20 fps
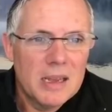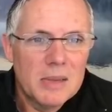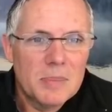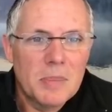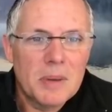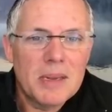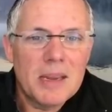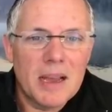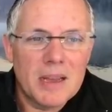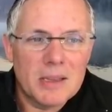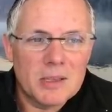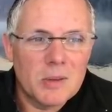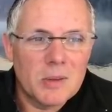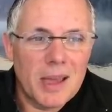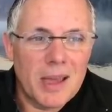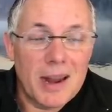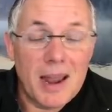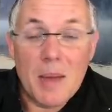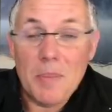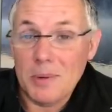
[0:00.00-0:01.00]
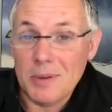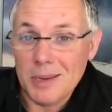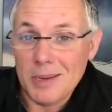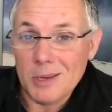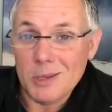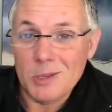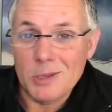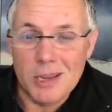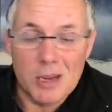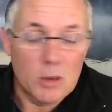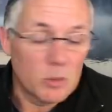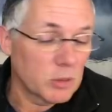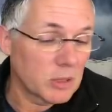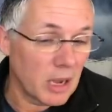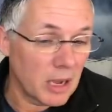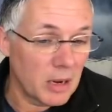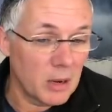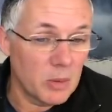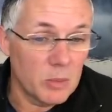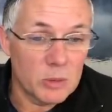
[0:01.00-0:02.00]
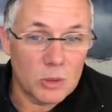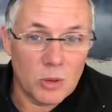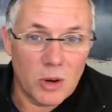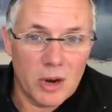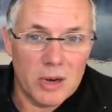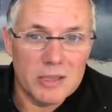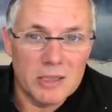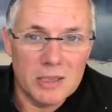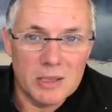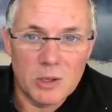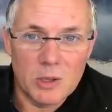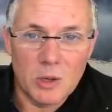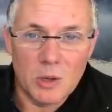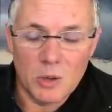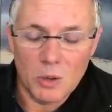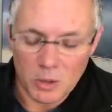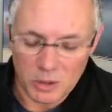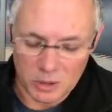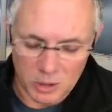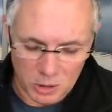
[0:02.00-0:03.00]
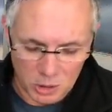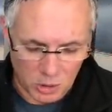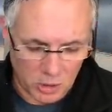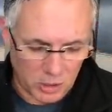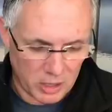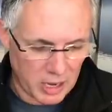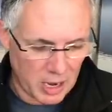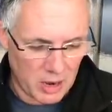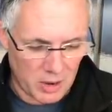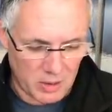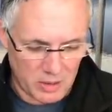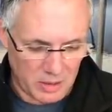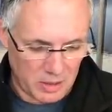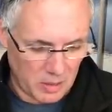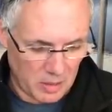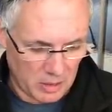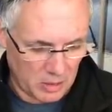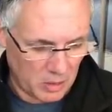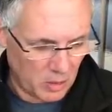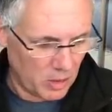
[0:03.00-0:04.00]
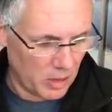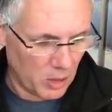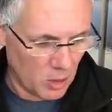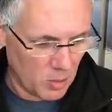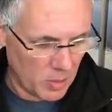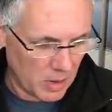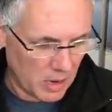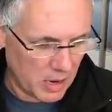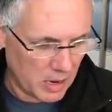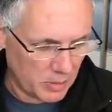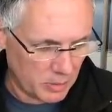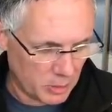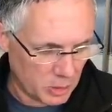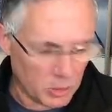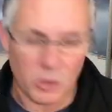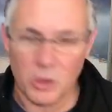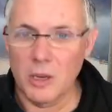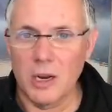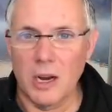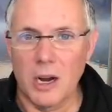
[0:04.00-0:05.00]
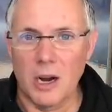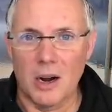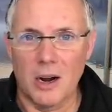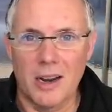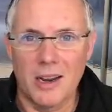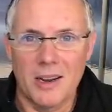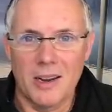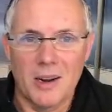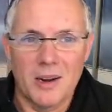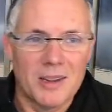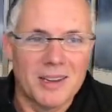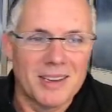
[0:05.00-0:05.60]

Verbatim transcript: But yeah, so that happened yesterday. It was kind of it was crazy. So you looked at your account and like you're like, oh my god, I'm a trillionaire, and you know,